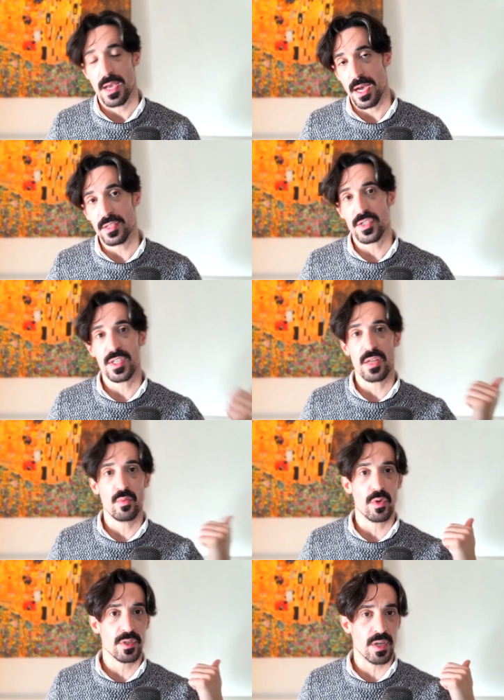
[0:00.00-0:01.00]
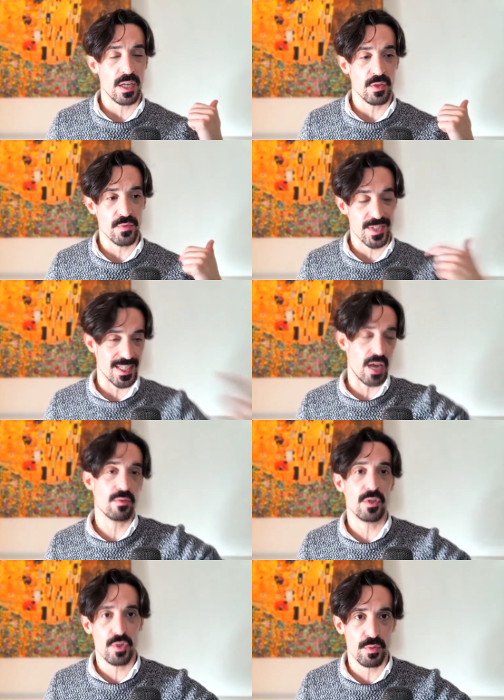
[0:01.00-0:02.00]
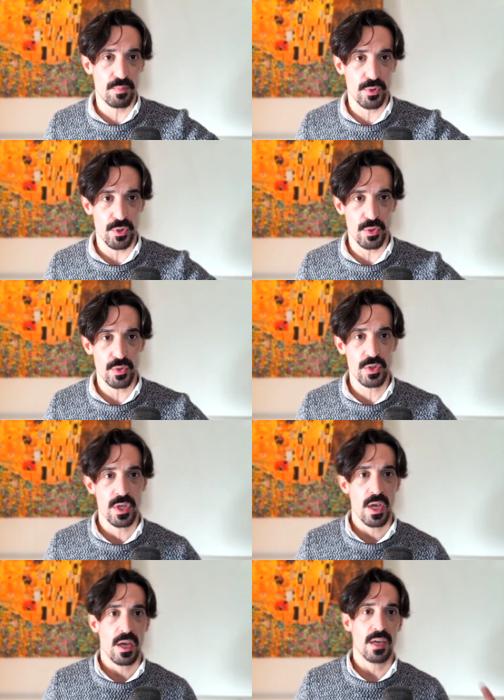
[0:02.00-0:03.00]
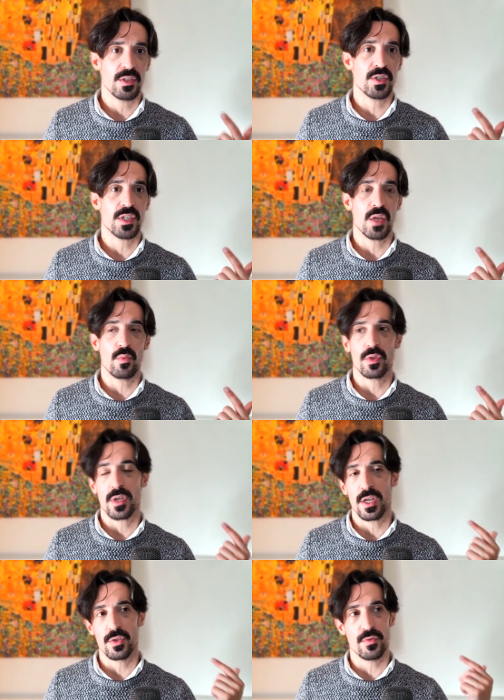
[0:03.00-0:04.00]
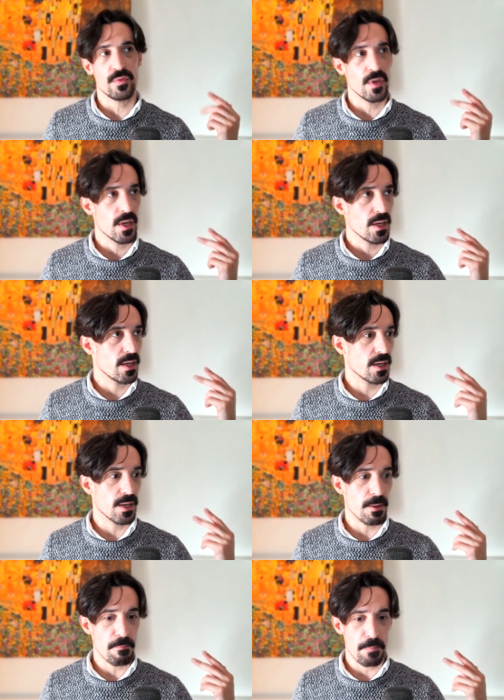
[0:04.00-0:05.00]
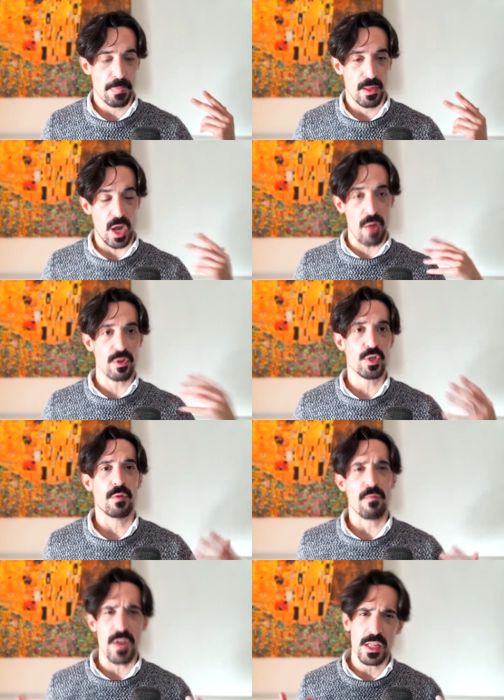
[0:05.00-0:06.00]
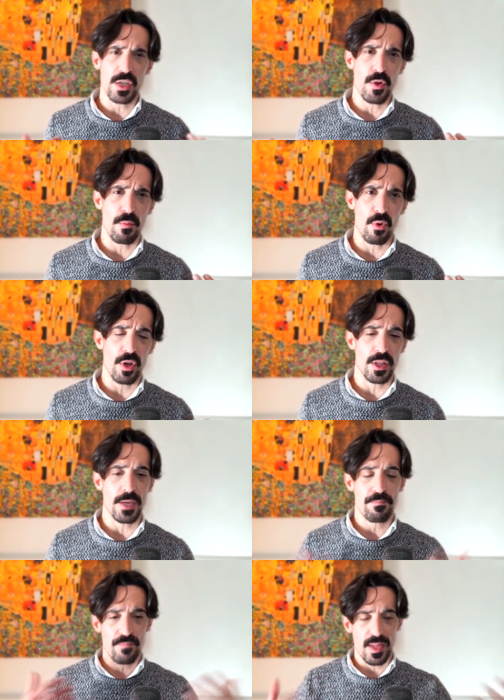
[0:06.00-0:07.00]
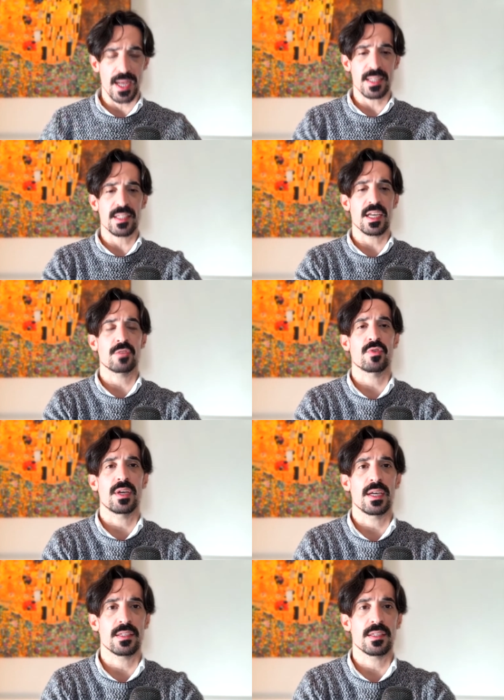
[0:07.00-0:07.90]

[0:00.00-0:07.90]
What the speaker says: understand what kind of sound it should produce, understand what kind of how it should feel in your body, etc.,